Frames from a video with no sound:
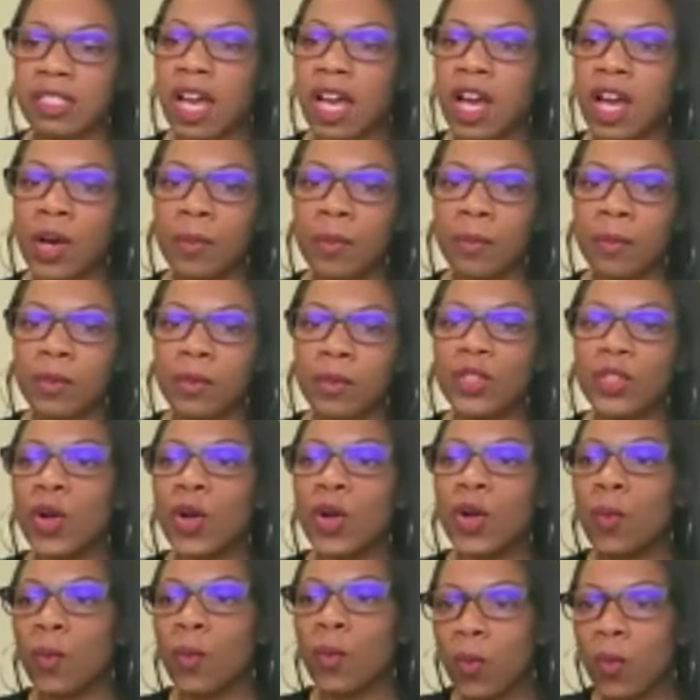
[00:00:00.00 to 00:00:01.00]
Um, you
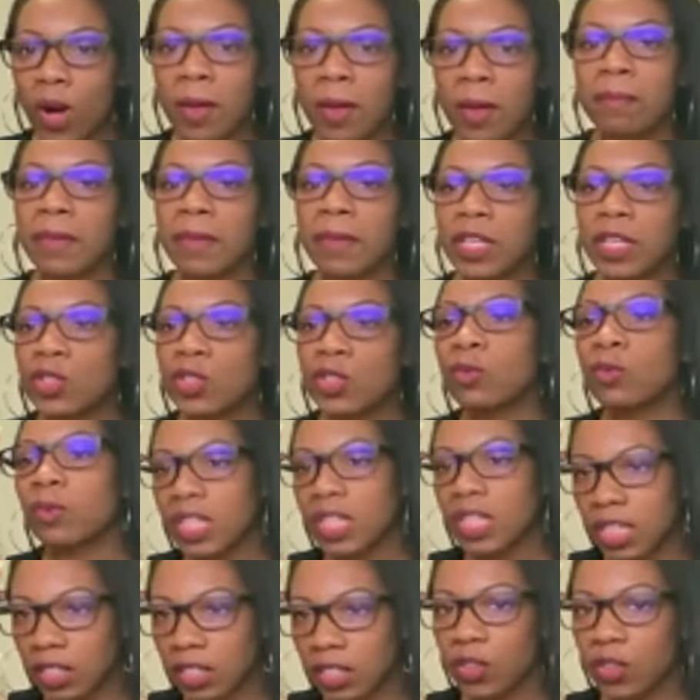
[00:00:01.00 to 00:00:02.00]
know, what makes you
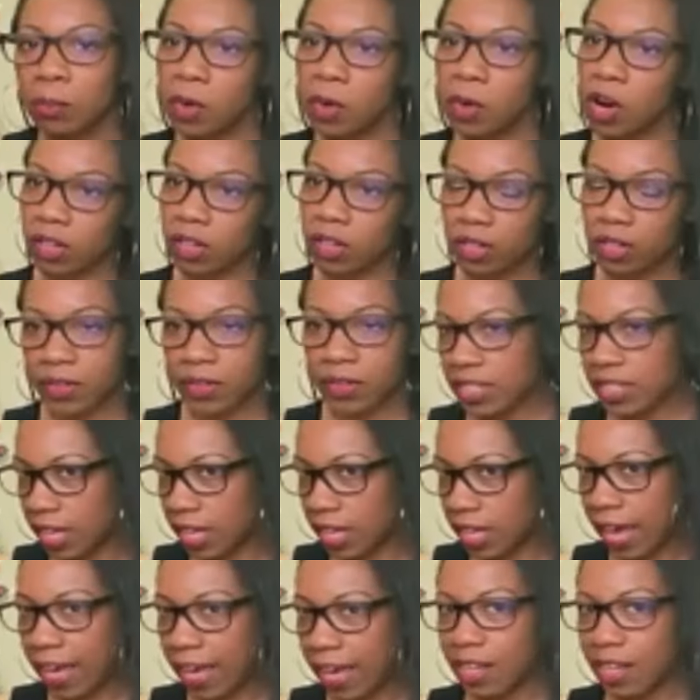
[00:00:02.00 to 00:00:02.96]
think your partner is gay?